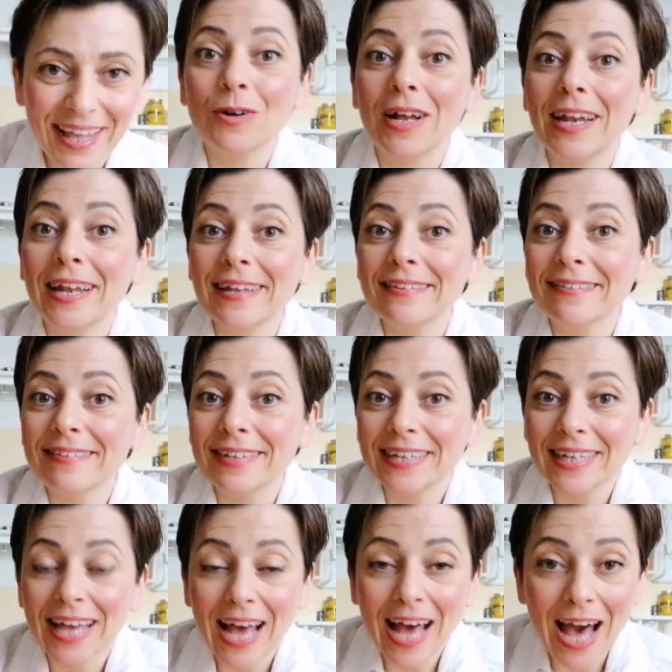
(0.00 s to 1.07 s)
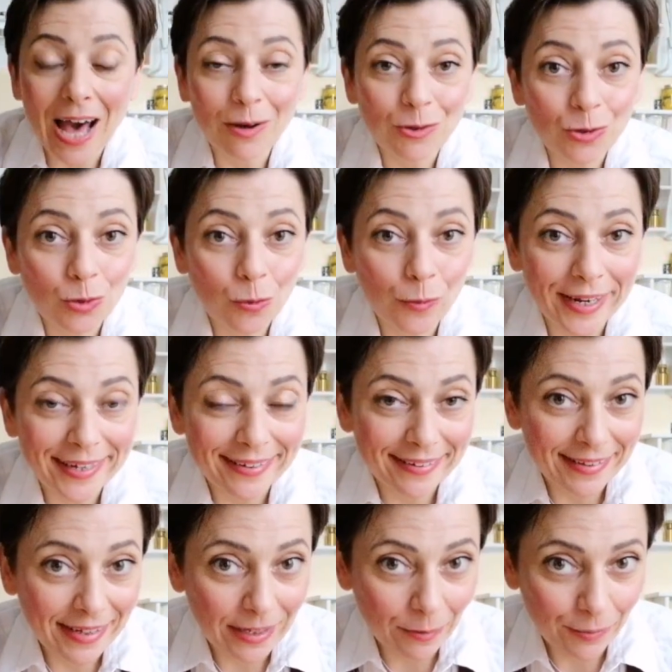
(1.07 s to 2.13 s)
Let's see how to weight the
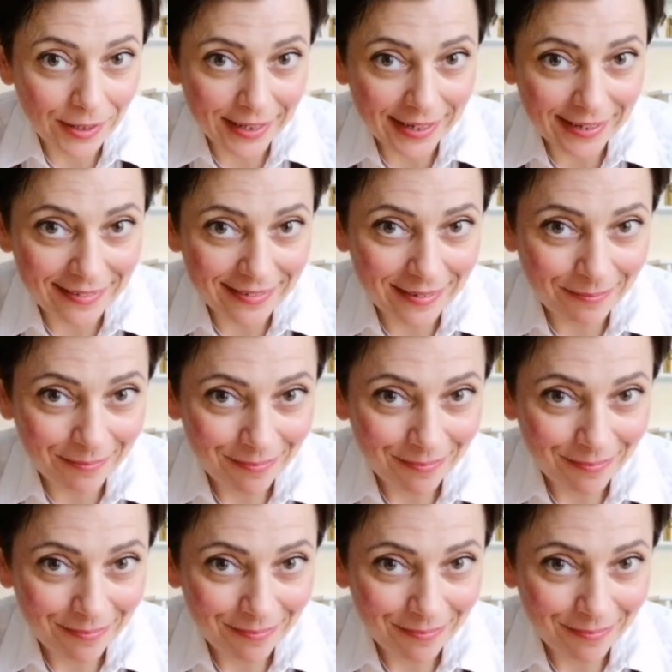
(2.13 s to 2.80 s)
ingredients.